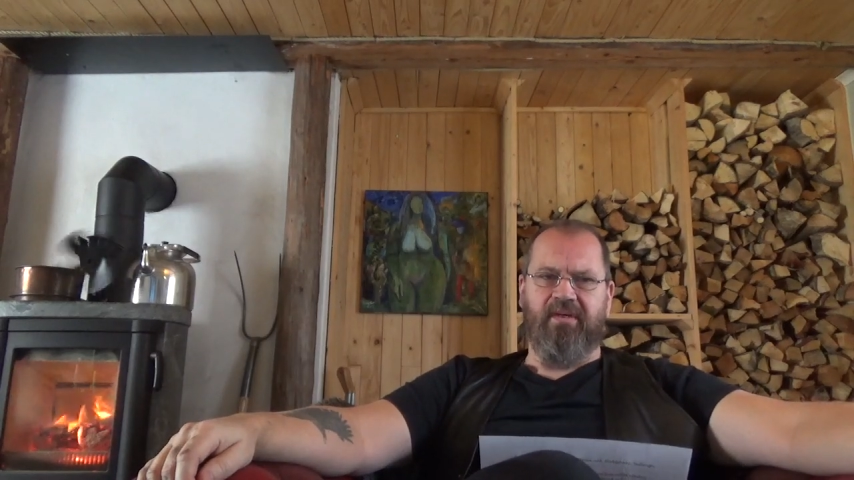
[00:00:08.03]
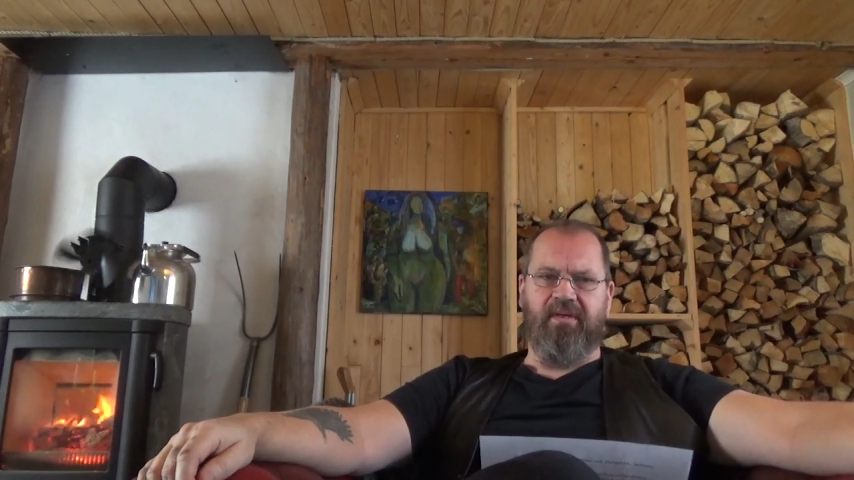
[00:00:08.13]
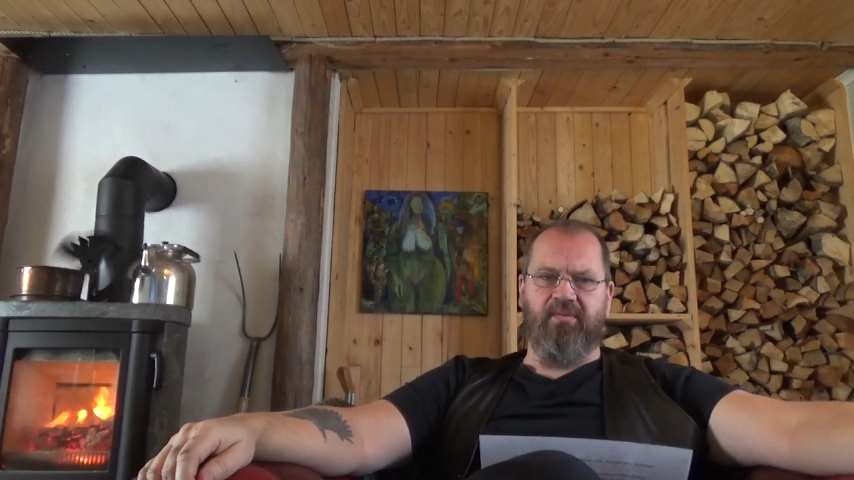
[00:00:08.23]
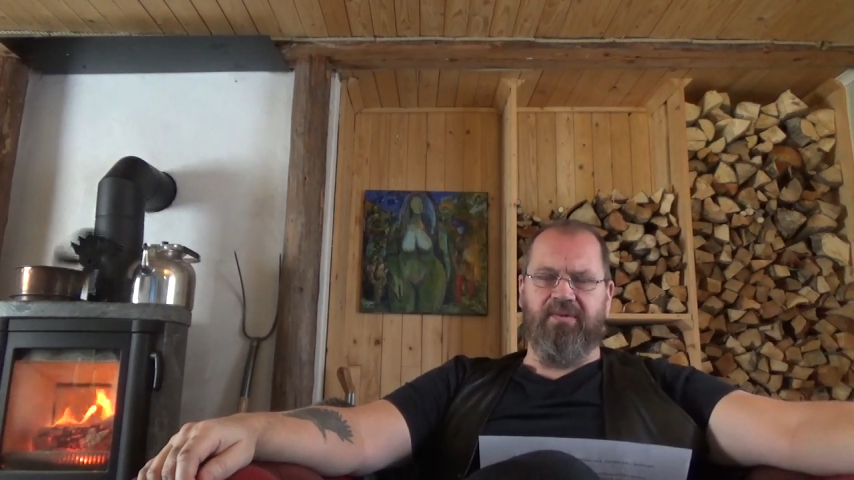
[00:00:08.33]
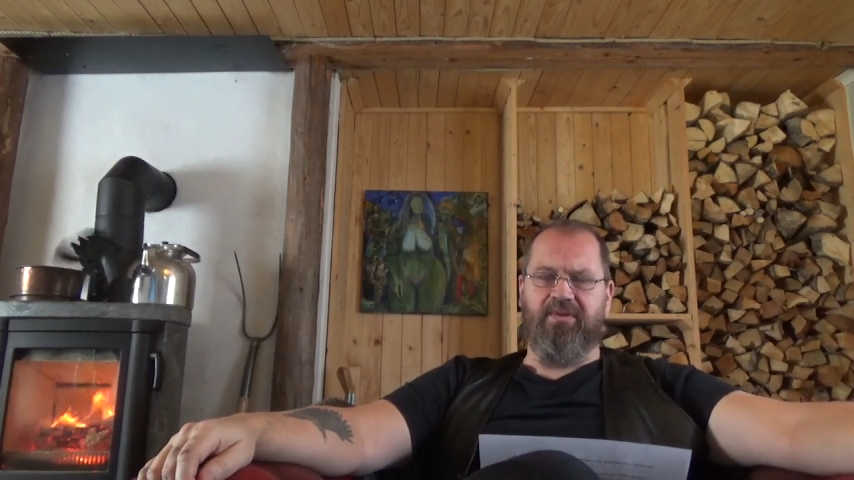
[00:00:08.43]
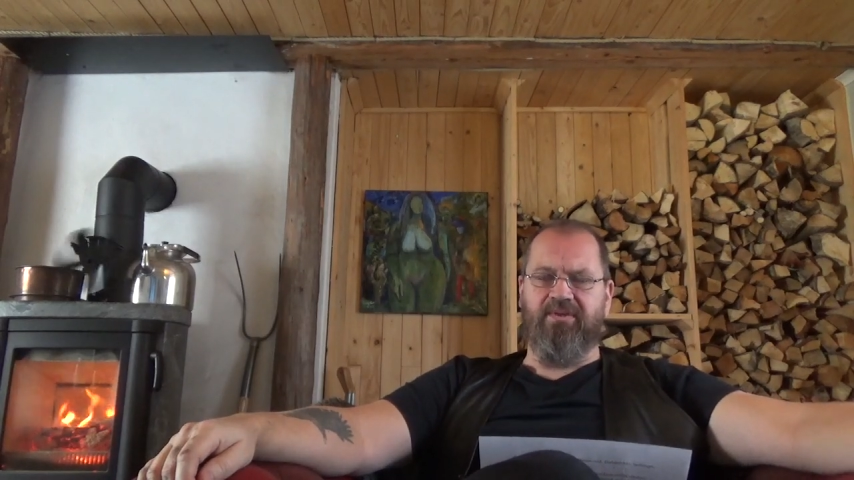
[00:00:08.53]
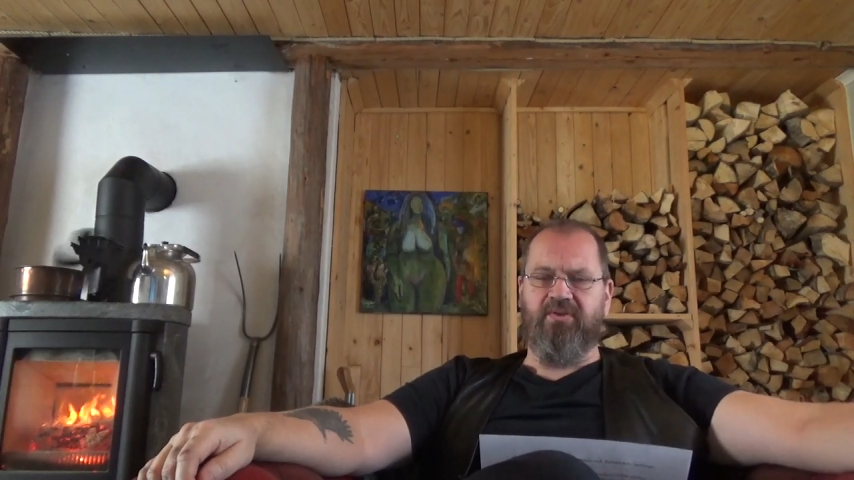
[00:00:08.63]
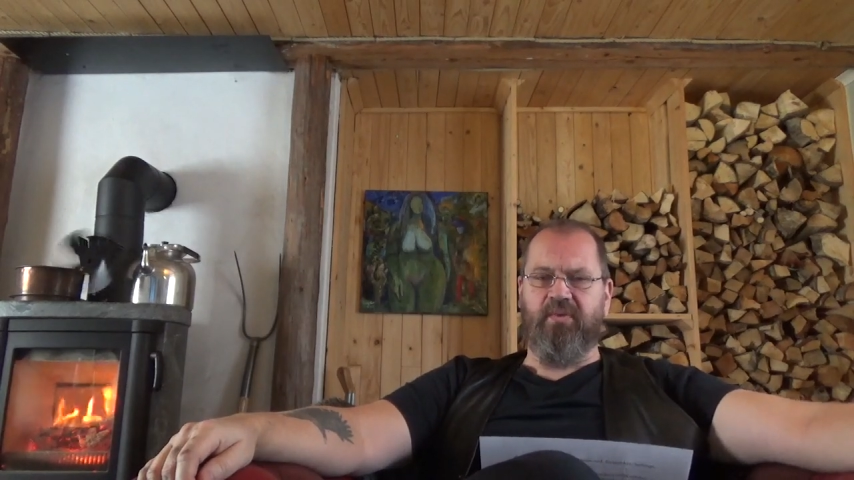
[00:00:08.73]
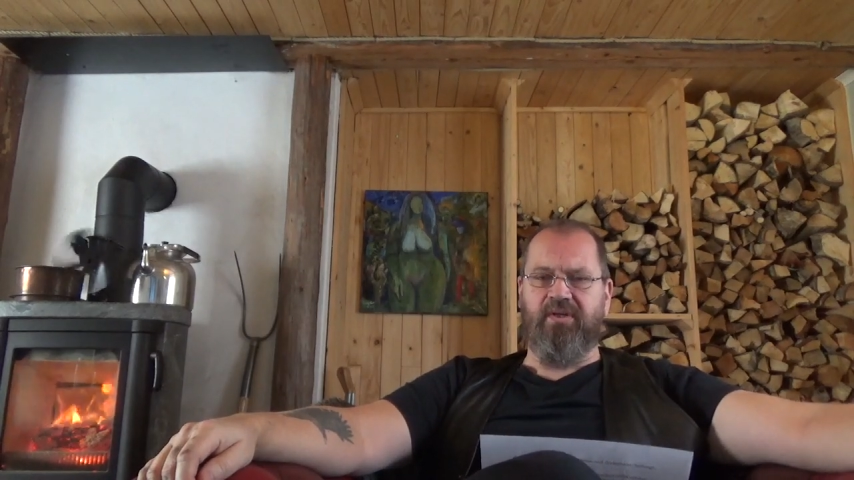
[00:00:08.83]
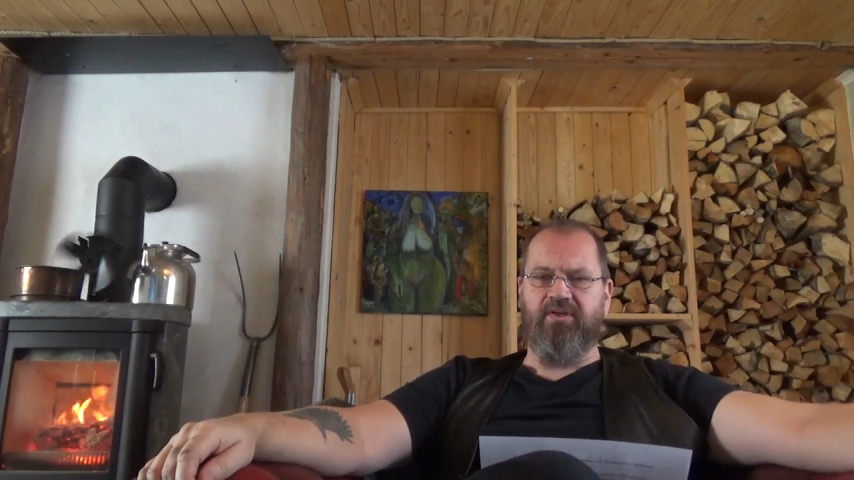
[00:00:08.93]
It was in
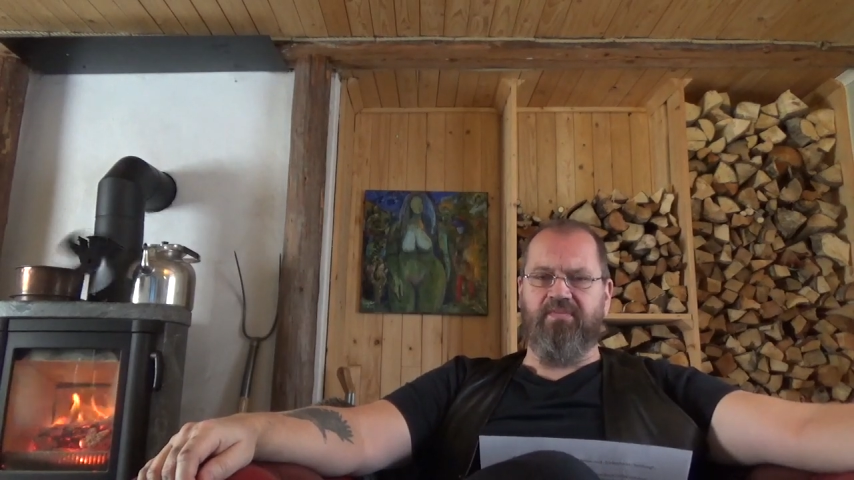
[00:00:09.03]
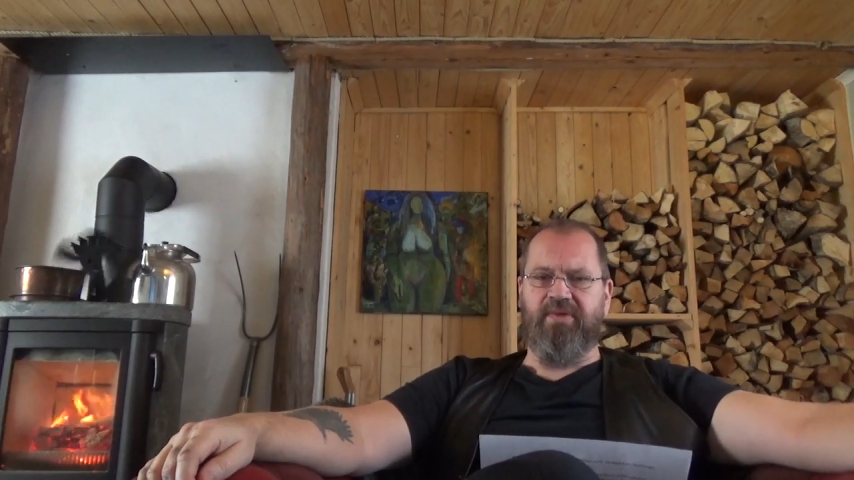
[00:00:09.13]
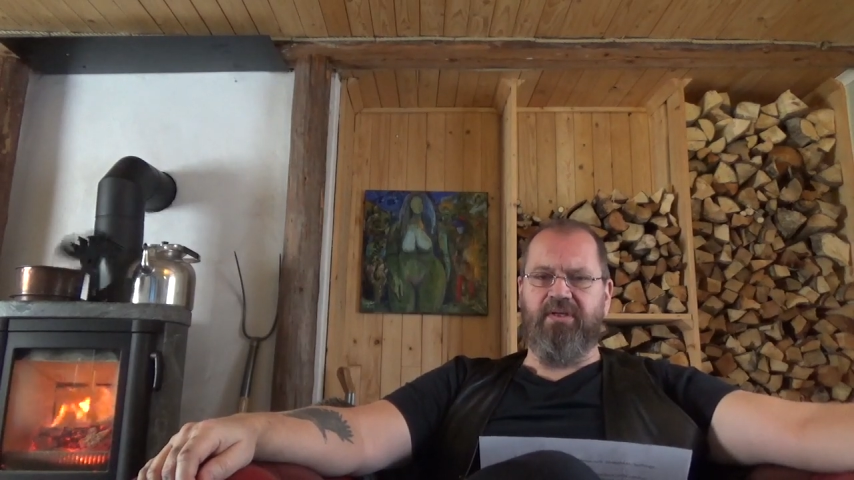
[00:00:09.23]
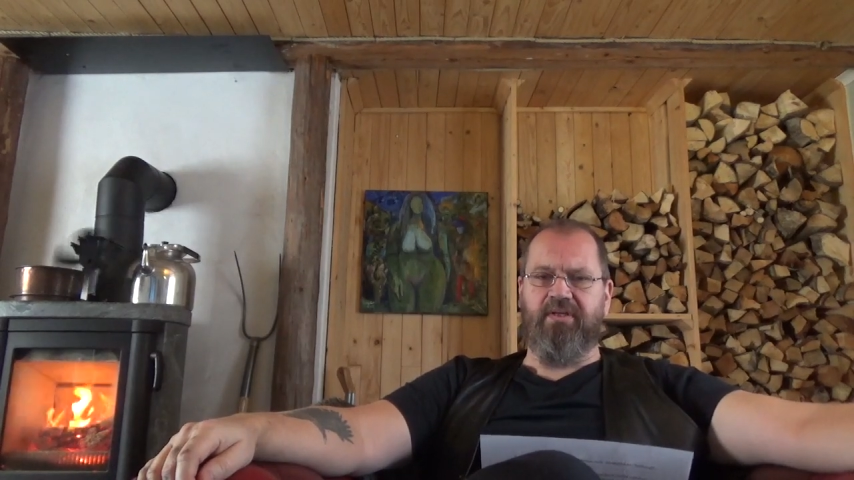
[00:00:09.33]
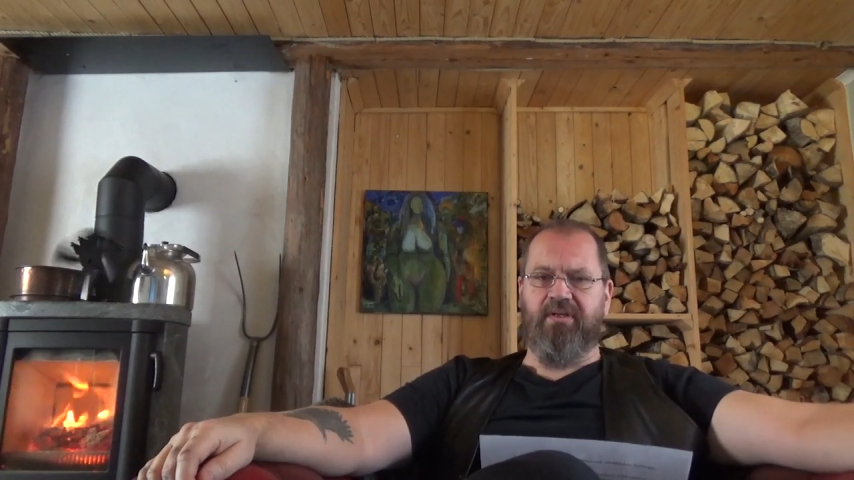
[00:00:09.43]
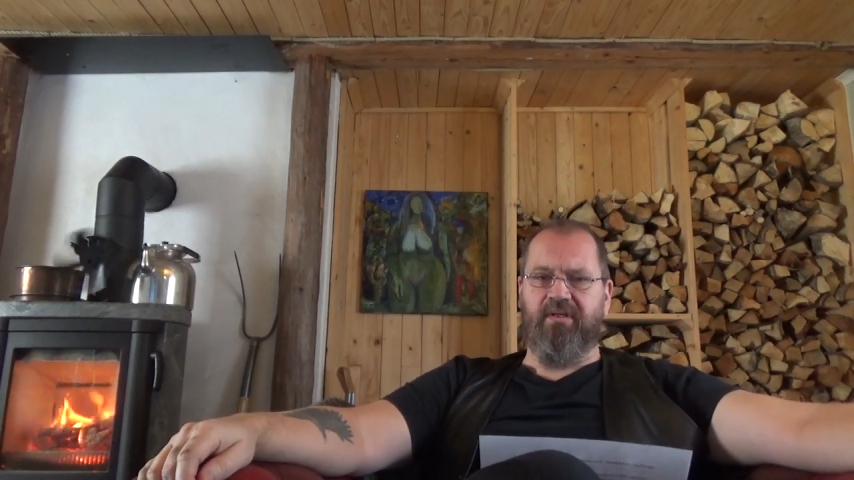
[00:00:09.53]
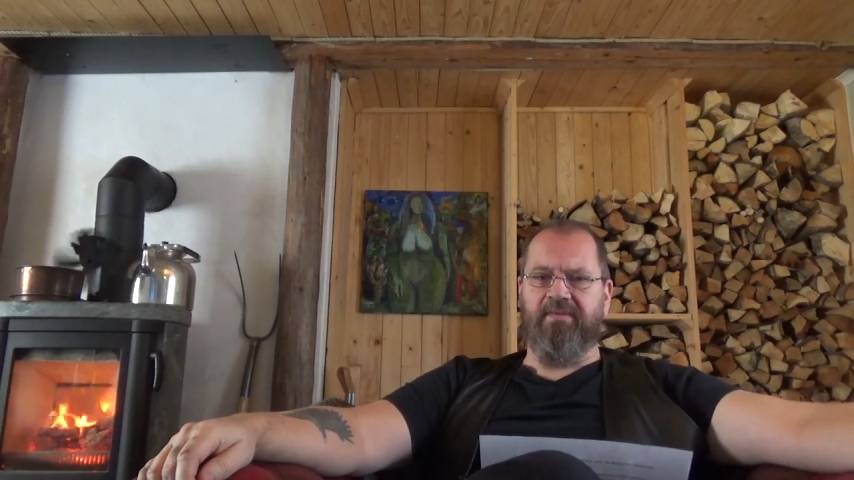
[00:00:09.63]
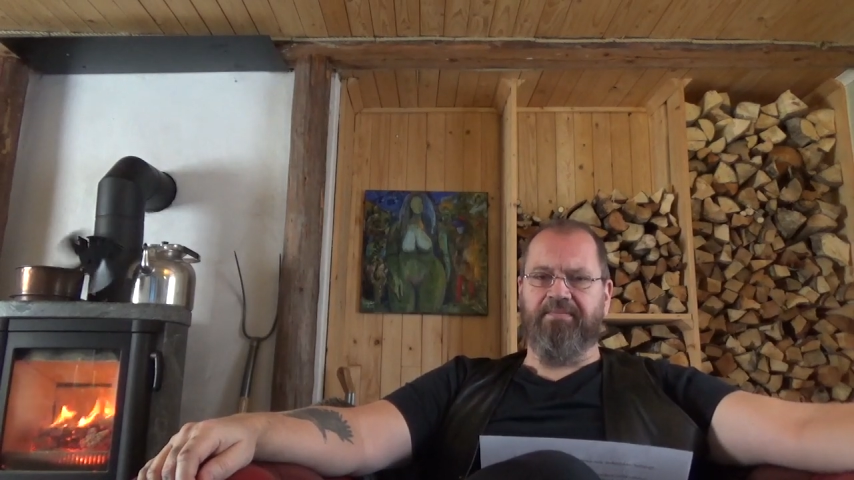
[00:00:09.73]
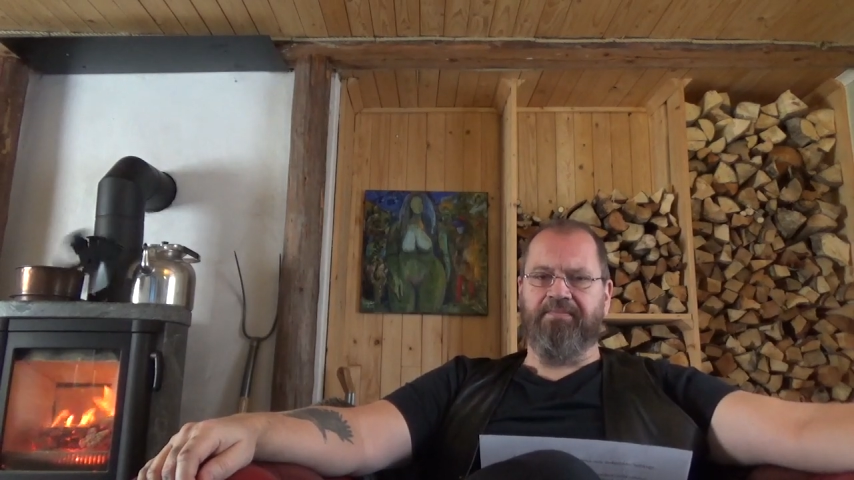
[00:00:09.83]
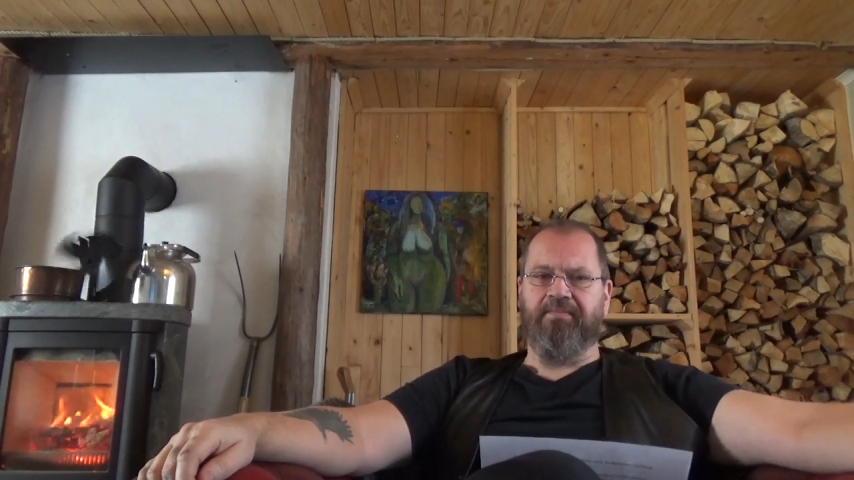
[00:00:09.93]
Swedish media.